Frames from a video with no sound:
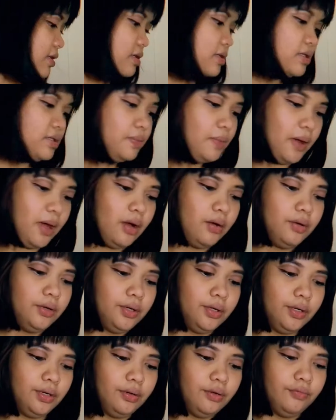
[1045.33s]
this
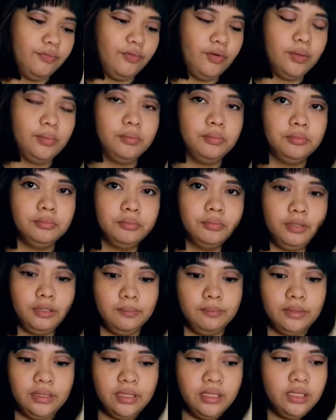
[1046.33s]
powder from
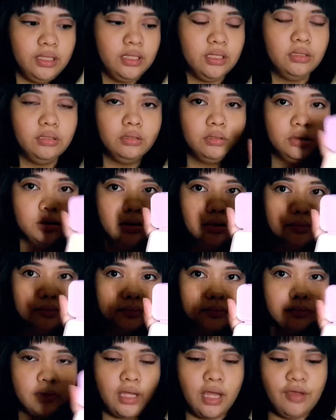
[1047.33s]
Maybelline.
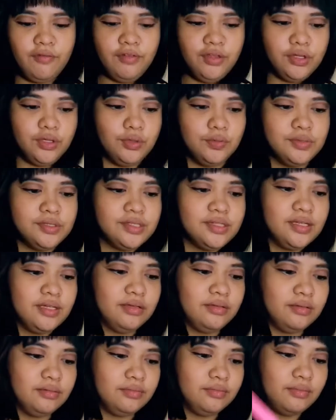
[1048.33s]
I haven't used
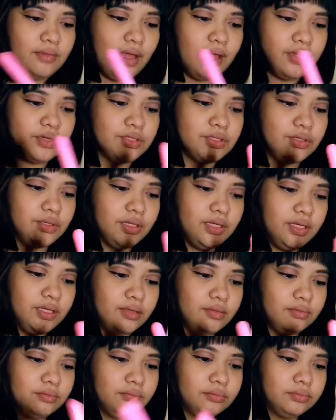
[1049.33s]
it actually,
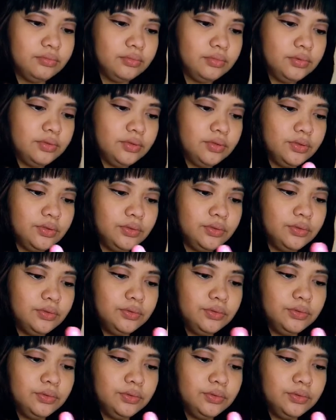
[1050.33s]
so